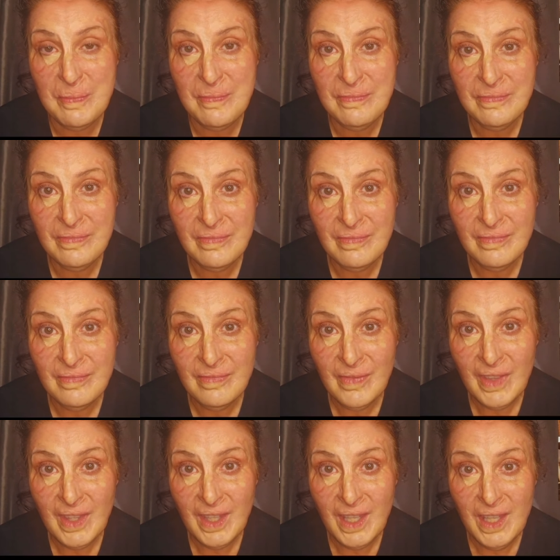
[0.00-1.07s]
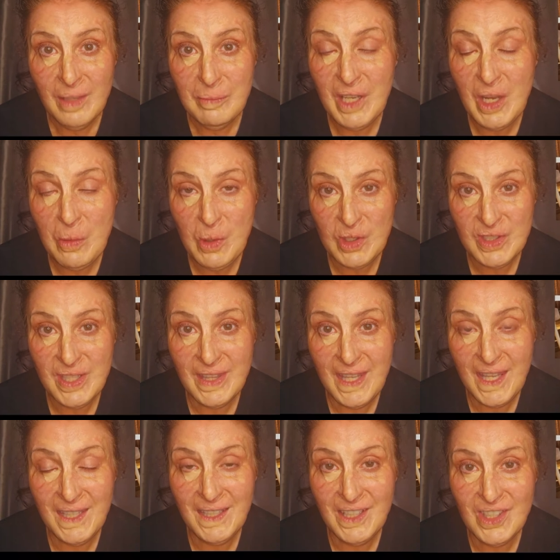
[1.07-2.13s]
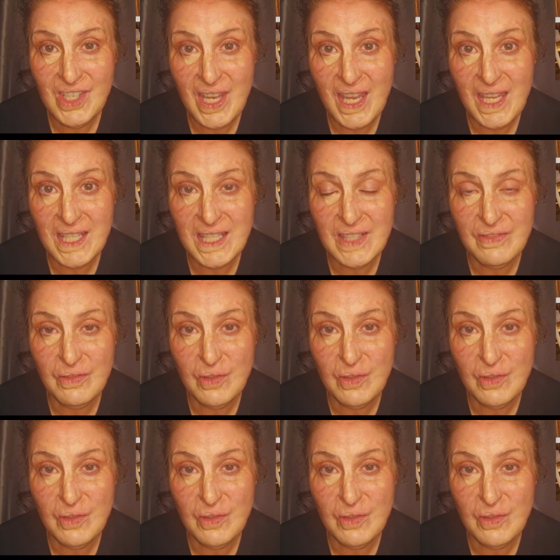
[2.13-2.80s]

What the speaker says: I mean, I worked in the NHS